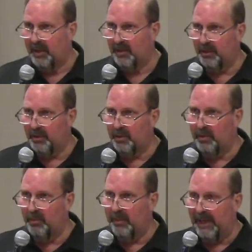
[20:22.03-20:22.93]
the
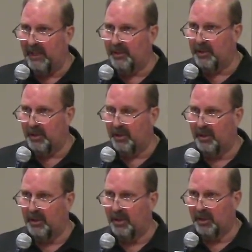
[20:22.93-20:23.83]
two major
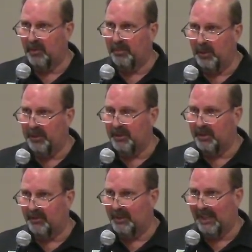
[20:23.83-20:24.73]
components
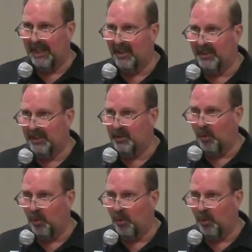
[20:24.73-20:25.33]
of a tire is